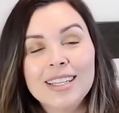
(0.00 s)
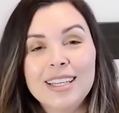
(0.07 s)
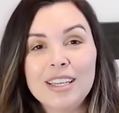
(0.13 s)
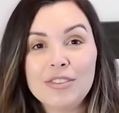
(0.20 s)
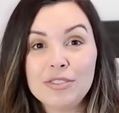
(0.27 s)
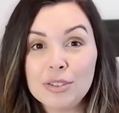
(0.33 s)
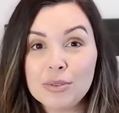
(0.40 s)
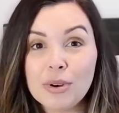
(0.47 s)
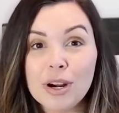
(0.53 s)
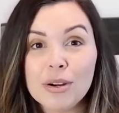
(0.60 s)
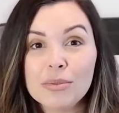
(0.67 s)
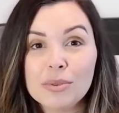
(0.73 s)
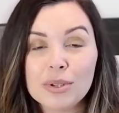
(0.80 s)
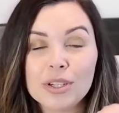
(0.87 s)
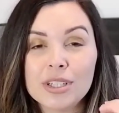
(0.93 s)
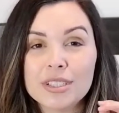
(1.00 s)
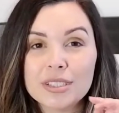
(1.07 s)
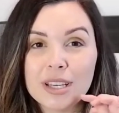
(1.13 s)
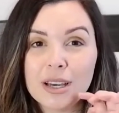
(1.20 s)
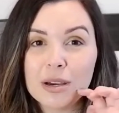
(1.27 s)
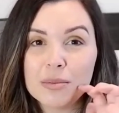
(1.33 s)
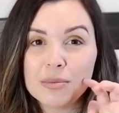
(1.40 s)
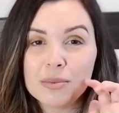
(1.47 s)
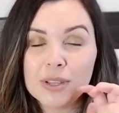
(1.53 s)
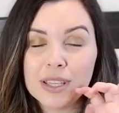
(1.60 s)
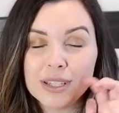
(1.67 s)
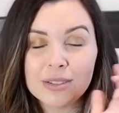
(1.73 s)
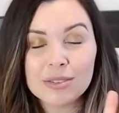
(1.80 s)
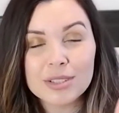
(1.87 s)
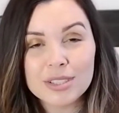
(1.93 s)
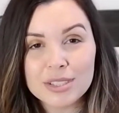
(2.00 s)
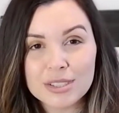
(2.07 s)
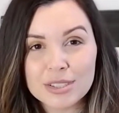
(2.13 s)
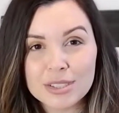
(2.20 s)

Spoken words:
if you are worried to help increase your